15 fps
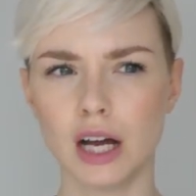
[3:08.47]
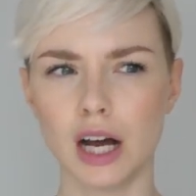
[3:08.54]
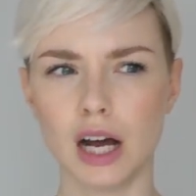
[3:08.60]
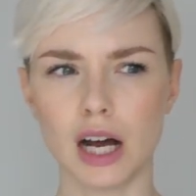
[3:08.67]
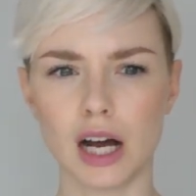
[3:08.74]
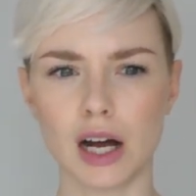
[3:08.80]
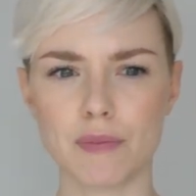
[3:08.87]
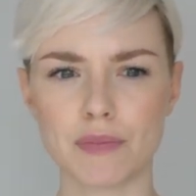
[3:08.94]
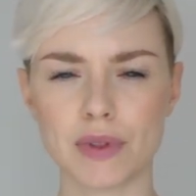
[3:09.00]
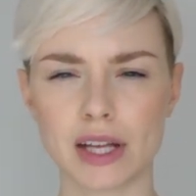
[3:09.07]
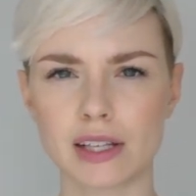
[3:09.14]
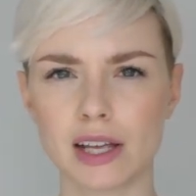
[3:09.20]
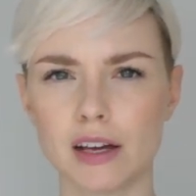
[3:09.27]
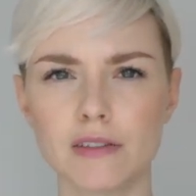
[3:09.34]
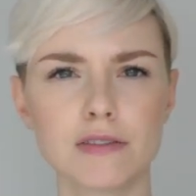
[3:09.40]

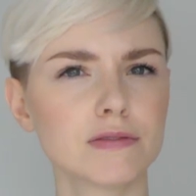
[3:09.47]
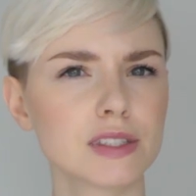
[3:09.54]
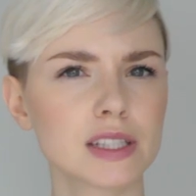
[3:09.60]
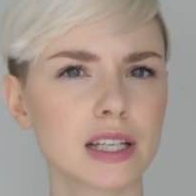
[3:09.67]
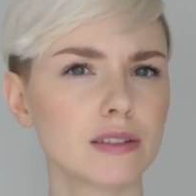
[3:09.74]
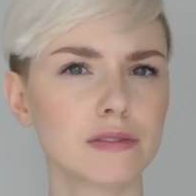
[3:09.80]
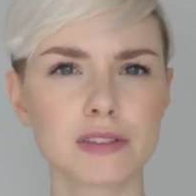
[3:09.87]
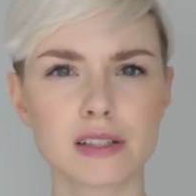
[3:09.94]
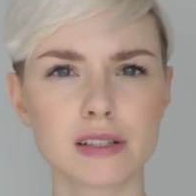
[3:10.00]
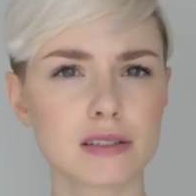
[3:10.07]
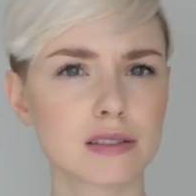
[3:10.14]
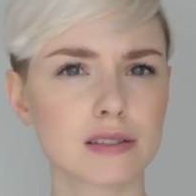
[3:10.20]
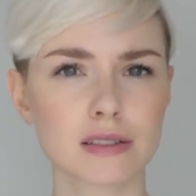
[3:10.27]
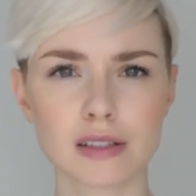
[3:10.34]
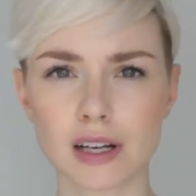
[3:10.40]
and her skin
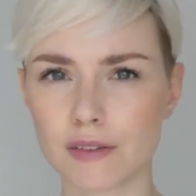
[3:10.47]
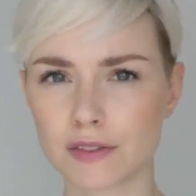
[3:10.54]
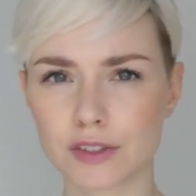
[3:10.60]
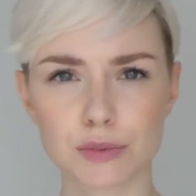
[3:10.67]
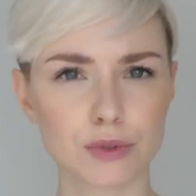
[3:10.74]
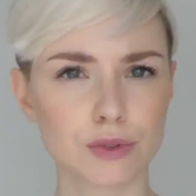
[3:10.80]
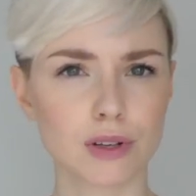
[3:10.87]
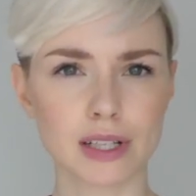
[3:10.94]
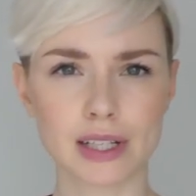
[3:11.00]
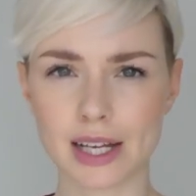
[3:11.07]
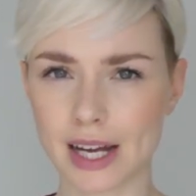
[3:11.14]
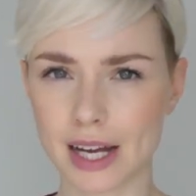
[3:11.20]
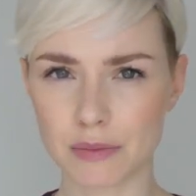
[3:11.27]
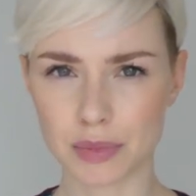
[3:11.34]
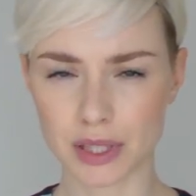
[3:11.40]
feels comfortable and
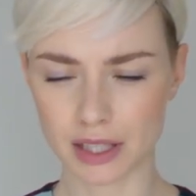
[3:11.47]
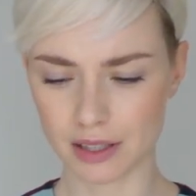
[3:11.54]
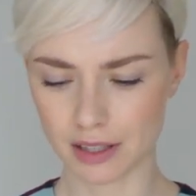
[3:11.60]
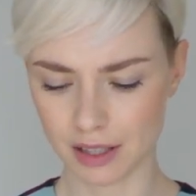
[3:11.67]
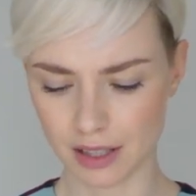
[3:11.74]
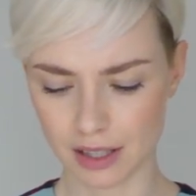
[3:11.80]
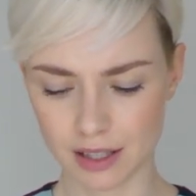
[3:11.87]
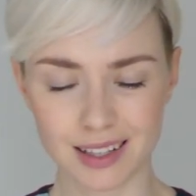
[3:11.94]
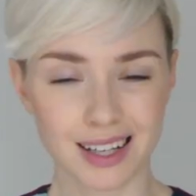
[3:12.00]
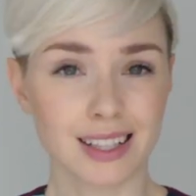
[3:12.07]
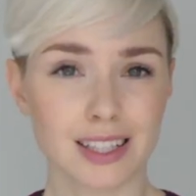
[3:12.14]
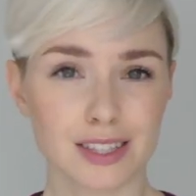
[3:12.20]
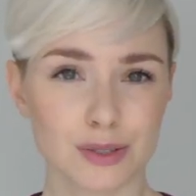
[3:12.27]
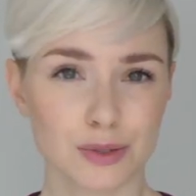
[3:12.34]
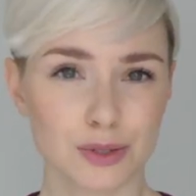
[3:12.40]
happy, and
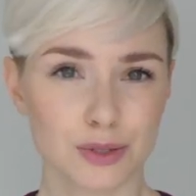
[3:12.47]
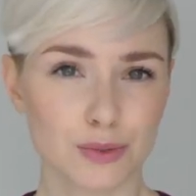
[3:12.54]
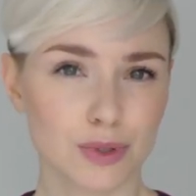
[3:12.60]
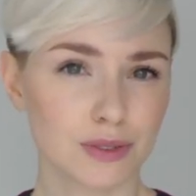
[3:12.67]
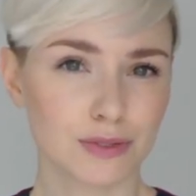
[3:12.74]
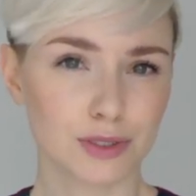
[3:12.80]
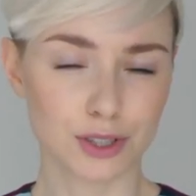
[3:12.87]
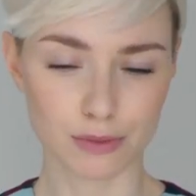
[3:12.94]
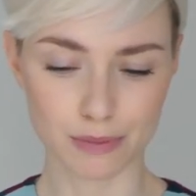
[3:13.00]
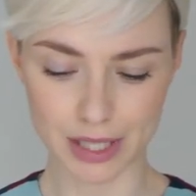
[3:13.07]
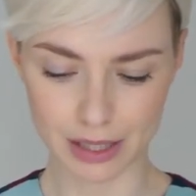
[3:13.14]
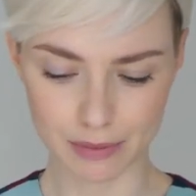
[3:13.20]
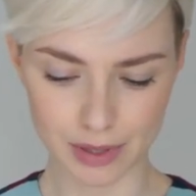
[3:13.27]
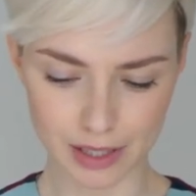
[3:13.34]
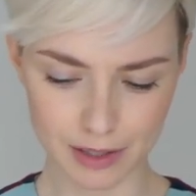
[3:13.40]
that's all you want for your
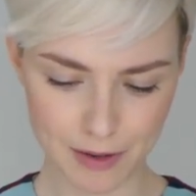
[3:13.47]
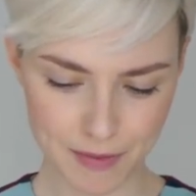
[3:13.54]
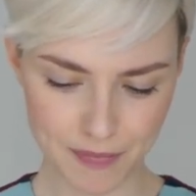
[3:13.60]
baby.